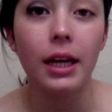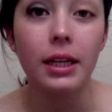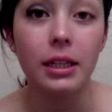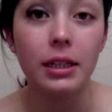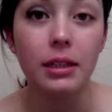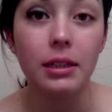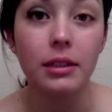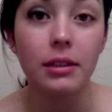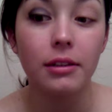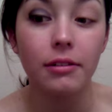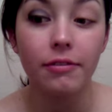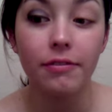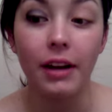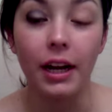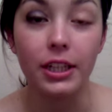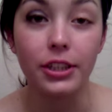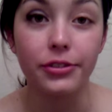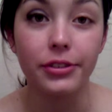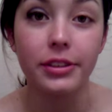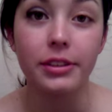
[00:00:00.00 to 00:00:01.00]
I didn't
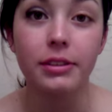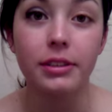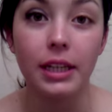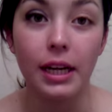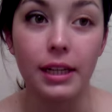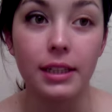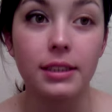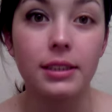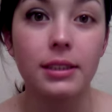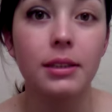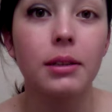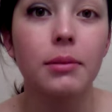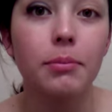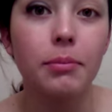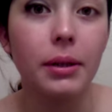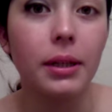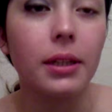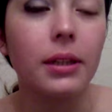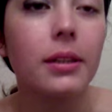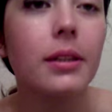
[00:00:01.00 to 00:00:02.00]
factor in tax,
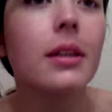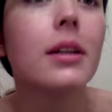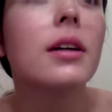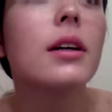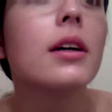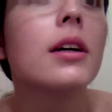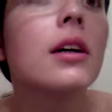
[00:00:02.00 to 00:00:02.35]
but it